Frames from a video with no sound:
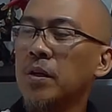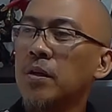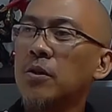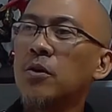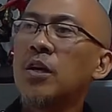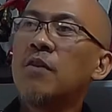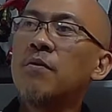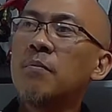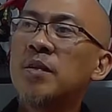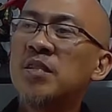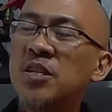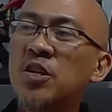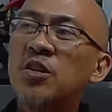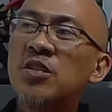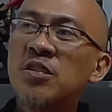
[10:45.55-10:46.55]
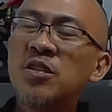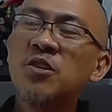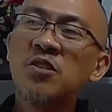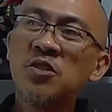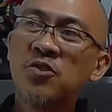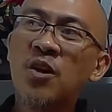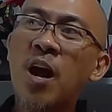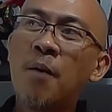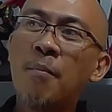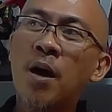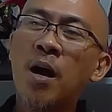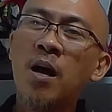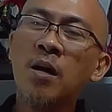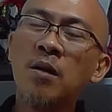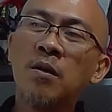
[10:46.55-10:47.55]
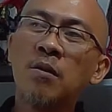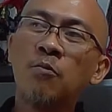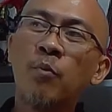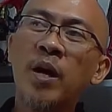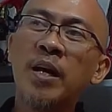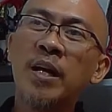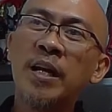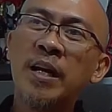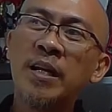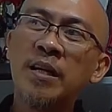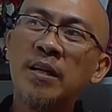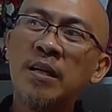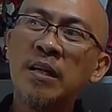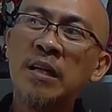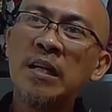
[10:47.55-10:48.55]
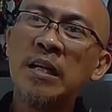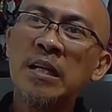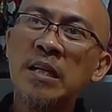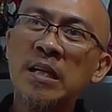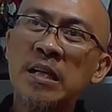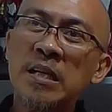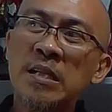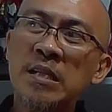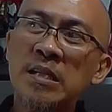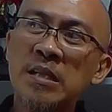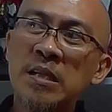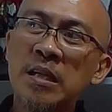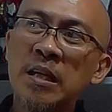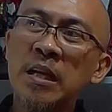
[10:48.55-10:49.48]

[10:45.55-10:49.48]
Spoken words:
You give him a serious drama wherein he's